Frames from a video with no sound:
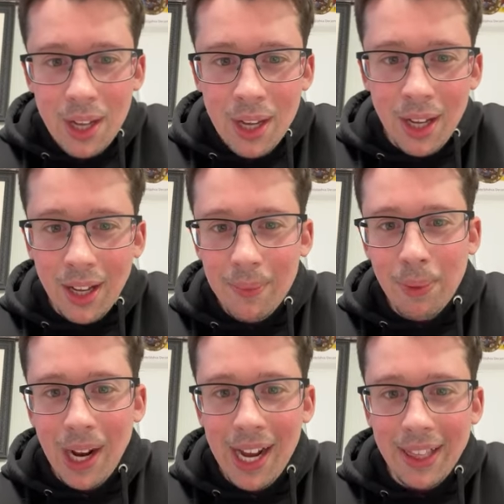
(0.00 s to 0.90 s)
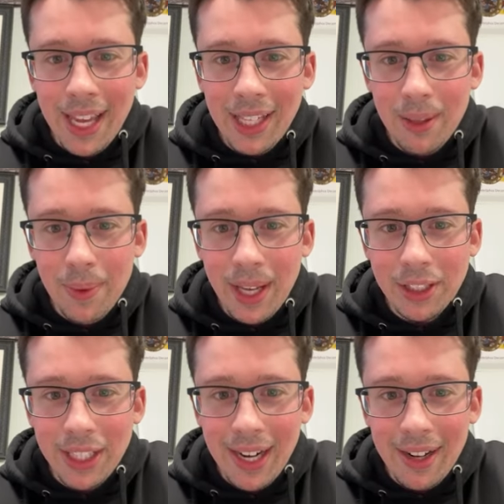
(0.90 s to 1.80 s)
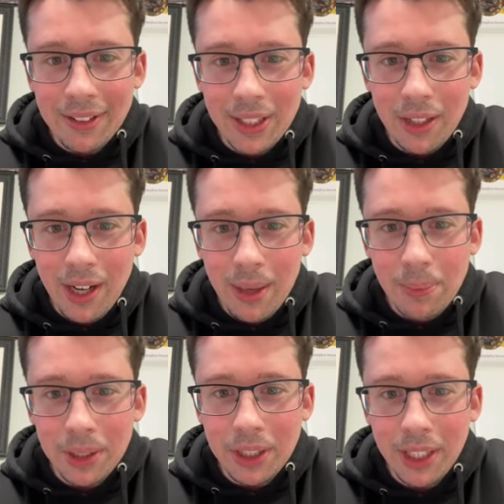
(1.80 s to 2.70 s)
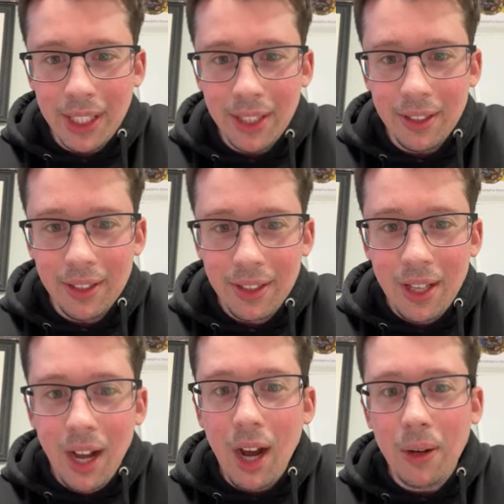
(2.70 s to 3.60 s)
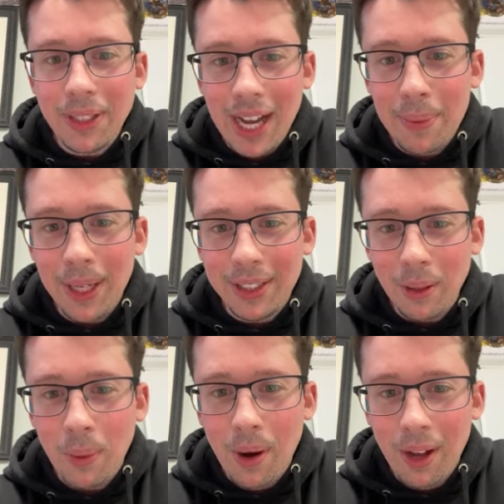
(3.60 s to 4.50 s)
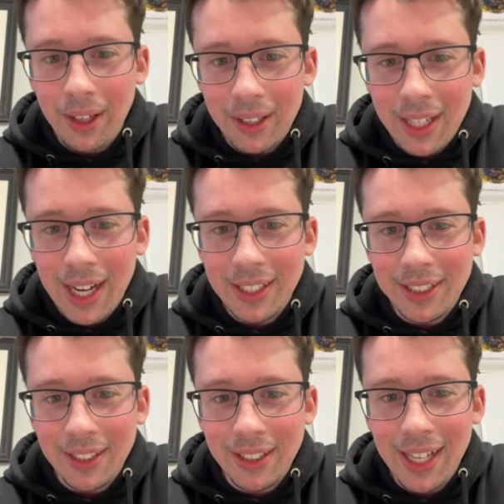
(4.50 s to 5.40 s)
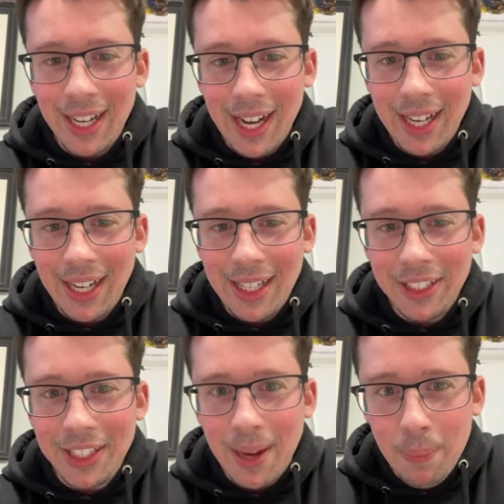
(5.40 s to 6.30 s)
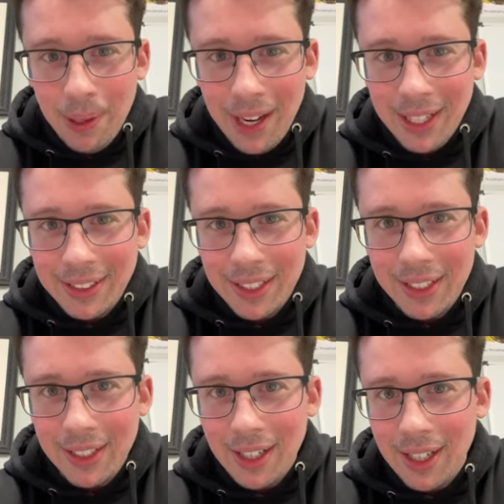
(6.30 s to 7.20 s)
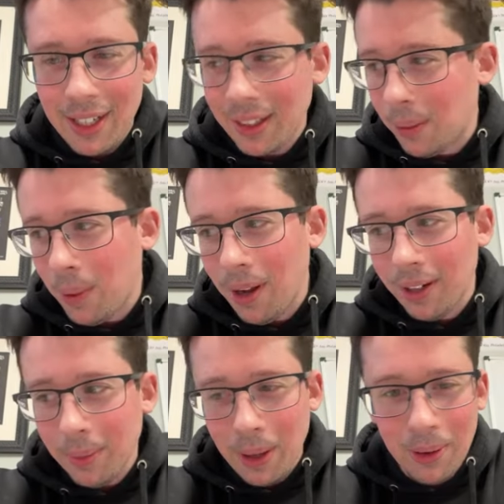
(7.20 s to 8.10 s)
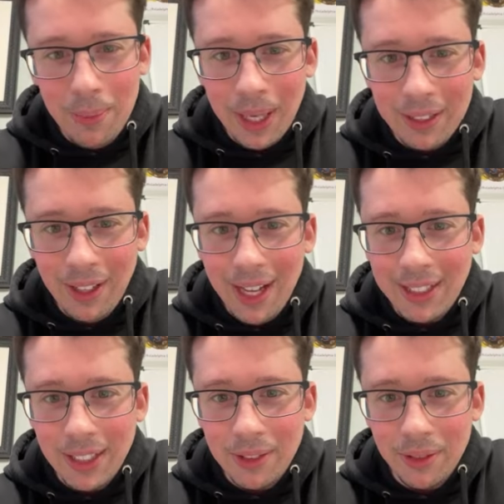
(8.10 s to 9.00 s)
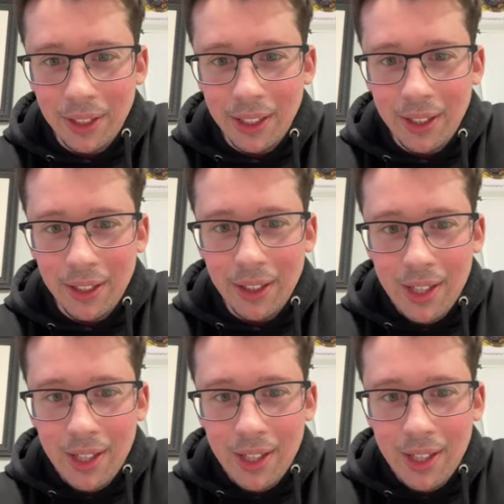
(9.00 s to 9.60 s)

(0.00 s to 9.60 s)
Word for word: Uh, Brian, thank you, man. Shout out to you. I appreciate it. Oh, Dominic, the water. Gotcha. Yeah, I, I just got put on to uh, the water by one of my clients. It's really good.